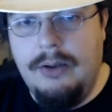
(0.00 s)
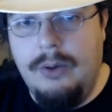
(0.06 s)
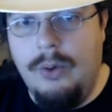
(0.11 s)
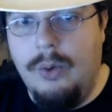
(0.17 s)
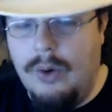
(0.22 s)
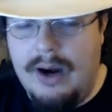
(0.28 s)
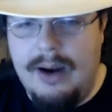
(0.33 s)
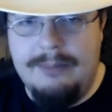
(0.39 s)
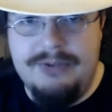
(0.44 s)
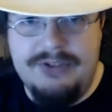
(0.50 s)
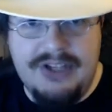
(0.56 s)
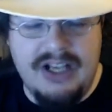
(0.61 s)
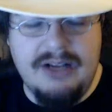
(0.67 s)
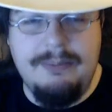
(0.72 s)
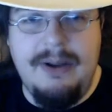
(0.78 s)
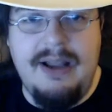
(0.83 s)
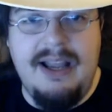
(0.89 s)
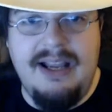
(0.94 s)
or I'm
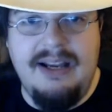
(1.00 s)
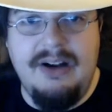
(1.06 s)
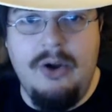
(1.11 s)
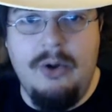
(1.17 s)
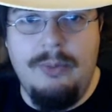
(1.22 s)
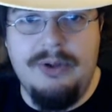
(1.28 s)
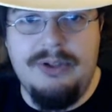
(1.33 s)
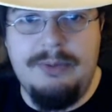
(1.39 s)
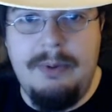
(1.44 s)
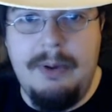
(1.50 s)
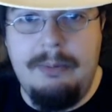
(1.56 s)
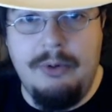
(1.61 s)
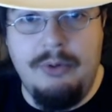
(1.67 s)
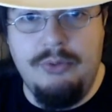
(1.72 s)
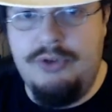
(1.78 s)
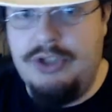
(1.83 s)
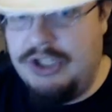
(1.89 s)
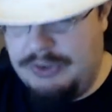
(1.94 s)
stuck behind a whole bunch of people
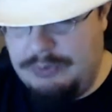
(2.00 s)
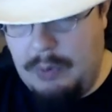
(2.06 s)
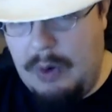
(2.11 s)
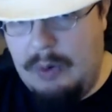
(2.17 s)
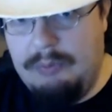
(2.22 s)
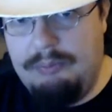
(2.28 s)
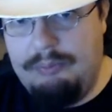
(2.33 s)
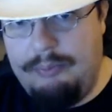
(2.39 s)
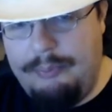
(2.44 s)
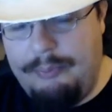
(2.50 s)
who just won't